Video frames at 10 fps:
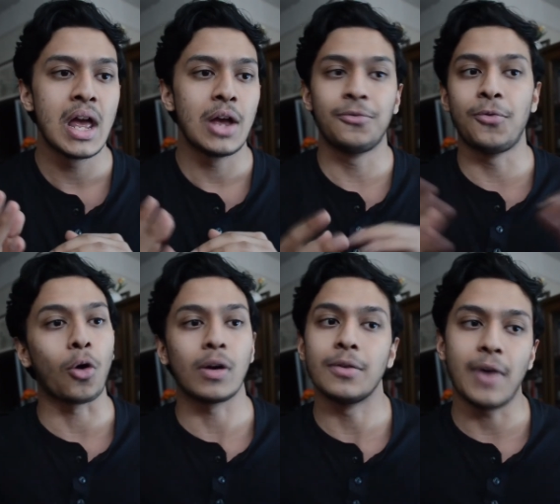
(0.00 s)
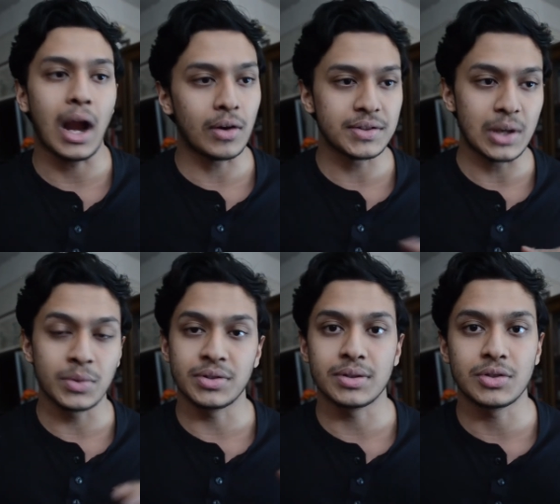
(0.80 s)
foreign virus that
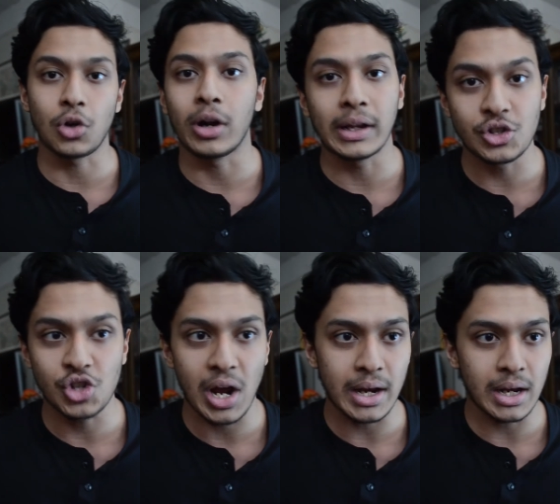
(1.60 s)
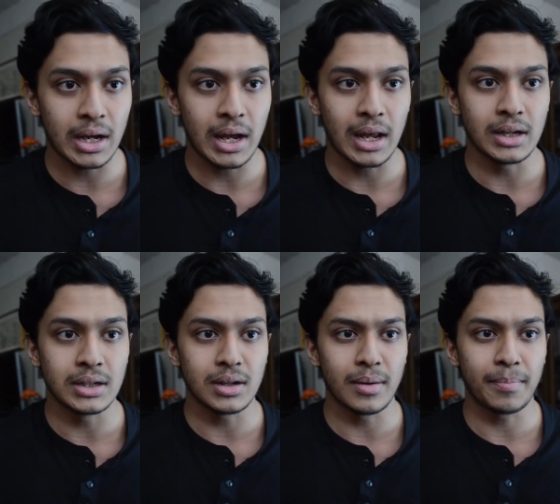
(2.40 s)
was starting in China
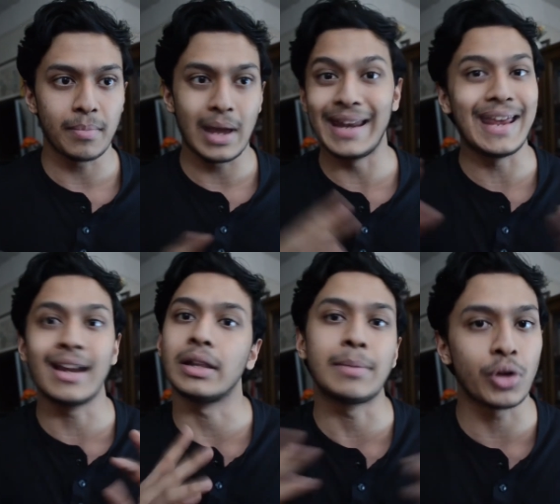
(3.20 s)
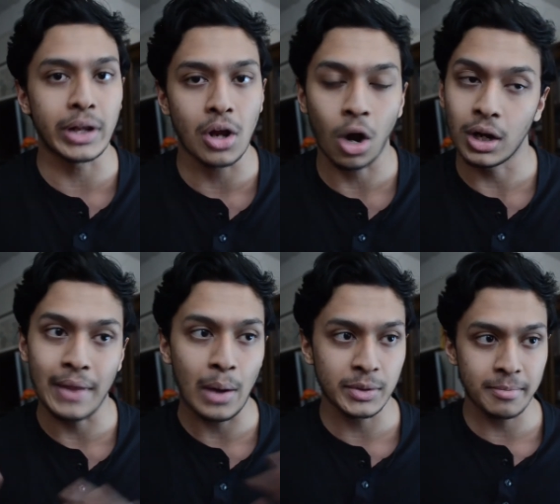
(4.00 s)
and hit Italy pretty hard, and
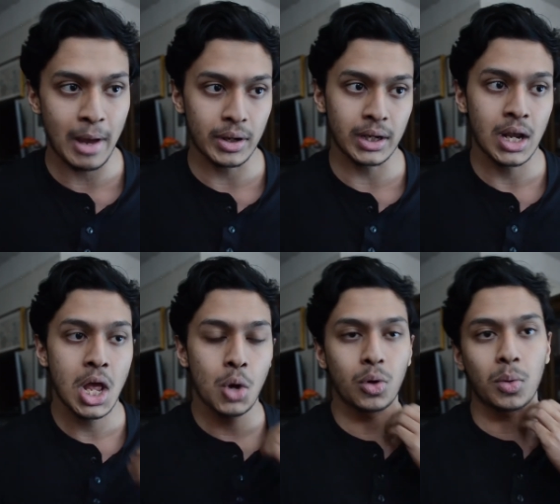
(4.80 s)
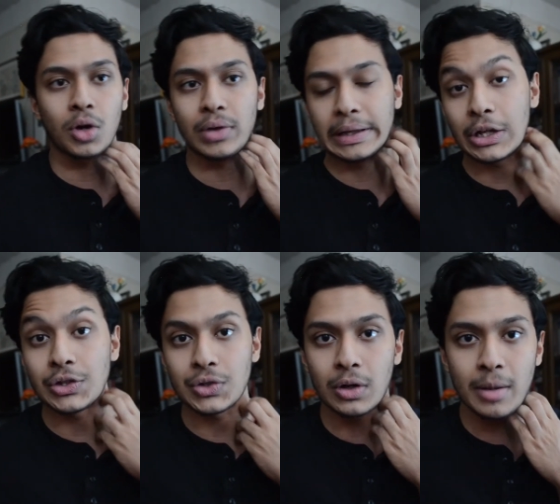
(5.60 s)
that was about it. We weren't really
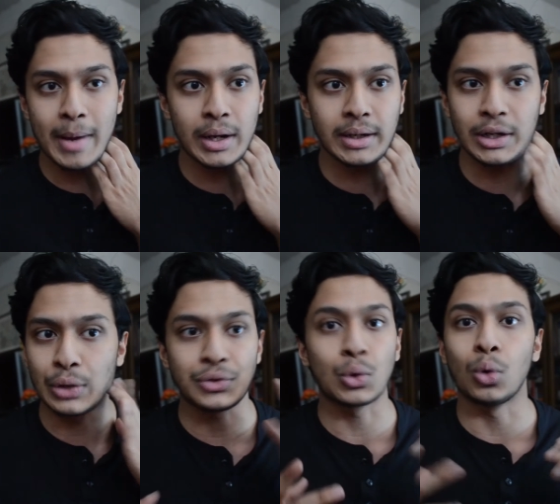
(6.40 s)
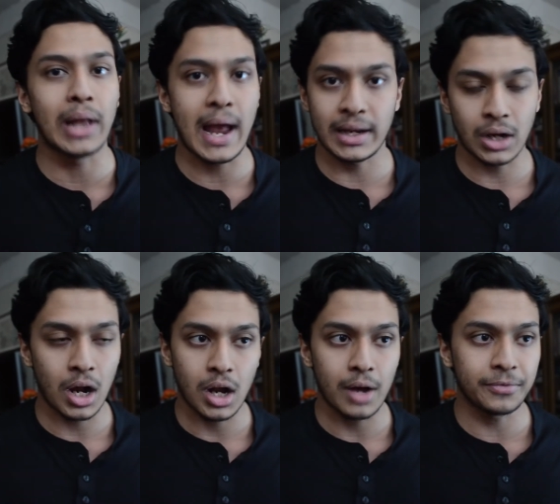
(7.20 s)
concerned about it. You know, school hadn't
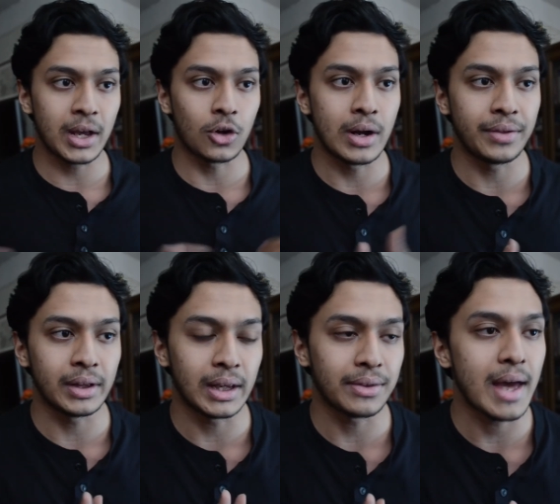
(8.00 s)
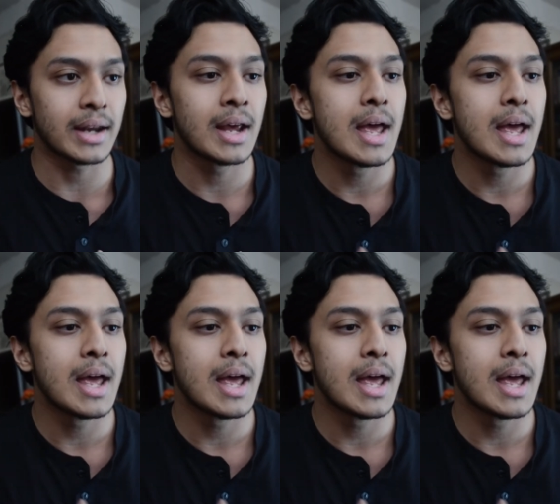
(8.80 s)
gone off yet or anything like that.